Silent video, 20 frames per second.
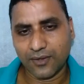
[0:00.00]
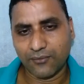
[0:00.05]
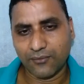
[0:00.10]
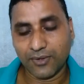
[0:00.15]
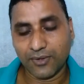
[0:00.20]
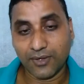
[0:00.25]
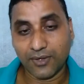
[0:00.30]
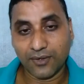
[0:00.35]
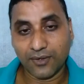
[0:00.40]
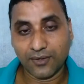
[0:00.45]

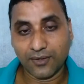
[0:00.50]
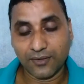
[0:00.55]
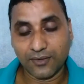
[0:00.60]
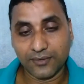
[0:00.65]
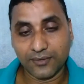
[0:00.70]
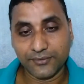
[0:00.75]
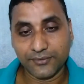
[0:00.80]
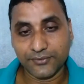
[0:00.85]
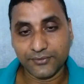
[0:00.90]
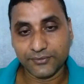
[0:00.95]
while
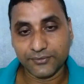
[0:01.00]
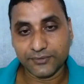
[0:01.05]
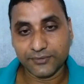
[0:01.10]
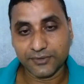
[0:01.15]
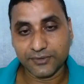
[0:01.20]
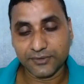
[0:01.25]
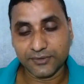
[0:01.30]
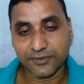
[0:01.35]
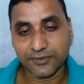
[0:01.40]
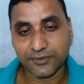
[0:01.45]

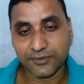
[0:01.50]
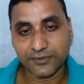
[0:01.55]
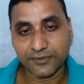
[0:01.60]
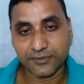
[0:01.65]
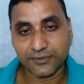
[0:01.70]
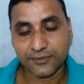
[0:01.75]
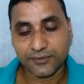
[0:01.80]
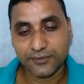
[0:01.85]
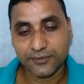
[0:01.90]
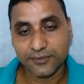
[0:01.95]
using the
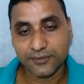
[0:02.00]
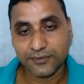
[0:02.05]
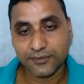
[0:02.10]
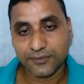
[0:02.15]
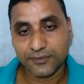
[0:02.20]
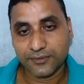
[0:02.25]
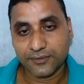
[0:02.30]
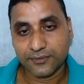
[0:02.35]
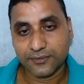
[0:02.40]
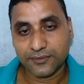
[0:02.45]

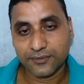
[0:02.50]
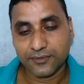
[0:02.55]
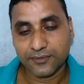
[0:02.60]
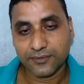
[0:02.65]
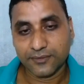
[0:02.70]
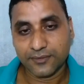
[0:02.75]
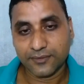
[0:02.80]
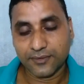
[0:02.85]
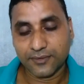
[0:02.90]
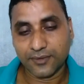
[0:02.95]

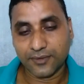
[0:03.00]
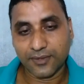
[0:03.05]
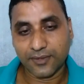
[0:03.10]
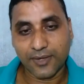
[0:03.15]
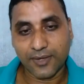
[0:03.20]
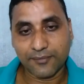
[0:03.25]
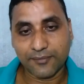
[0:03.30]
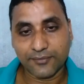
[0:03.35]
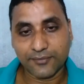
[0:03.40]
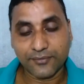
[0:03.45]

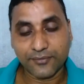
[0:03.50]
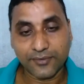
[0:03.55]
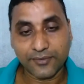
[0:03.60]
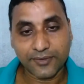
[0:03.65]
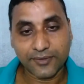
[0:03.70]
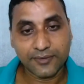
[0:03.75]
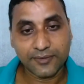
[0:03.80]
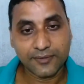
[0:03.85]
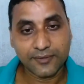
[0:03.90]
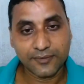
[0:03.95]
laboratory
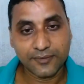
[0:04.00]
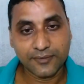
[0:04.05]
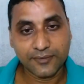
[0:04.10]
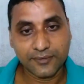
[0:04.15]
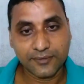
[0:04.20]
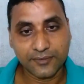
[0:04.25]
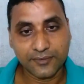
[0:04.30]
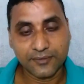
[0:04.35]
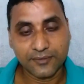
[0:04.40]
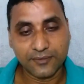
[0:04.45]

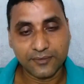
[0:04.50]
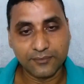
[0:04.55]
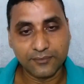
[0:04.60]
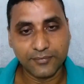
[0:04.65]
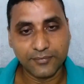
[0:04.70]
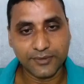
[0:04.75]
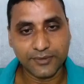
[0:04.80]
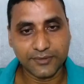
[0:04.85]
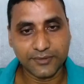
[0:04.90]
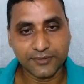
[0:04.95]

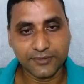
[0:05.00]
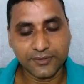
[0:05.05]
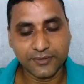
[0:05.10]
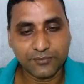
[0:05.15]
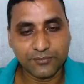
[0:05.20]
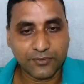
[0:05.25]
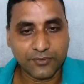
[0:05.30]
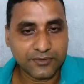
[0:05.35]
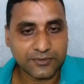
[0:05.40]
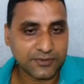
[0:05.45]
because it
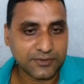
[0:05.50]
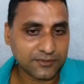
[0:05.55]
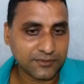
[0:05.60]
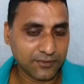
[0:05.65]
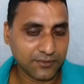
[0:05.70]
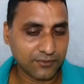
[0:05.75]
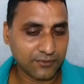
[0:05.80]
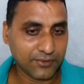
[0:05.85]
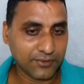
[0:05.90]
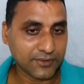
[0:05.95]
poses
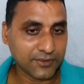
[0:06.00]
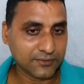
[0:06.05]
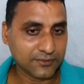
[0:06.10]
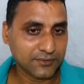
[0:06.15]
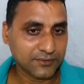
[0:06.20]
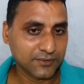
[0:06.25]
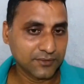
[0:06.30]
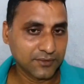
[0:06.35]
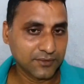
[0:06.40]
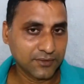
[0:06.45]
a risk,
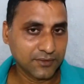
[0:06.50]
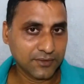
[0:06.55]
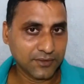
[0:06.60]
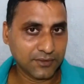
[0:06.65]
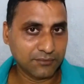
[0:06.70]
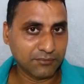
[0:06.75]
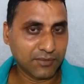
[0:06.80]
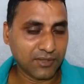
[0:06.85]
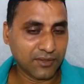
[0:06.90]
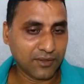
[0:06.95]

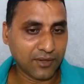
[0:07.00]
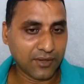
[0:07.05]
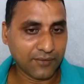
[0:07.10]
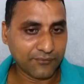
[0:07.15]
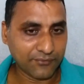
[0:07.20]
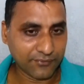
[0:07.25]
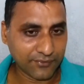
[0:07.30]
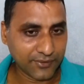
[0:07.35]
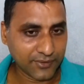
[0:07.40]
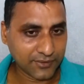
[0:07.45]
human
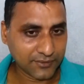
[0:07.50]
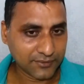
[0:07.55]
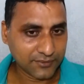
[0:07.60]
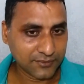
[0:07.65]
life risk.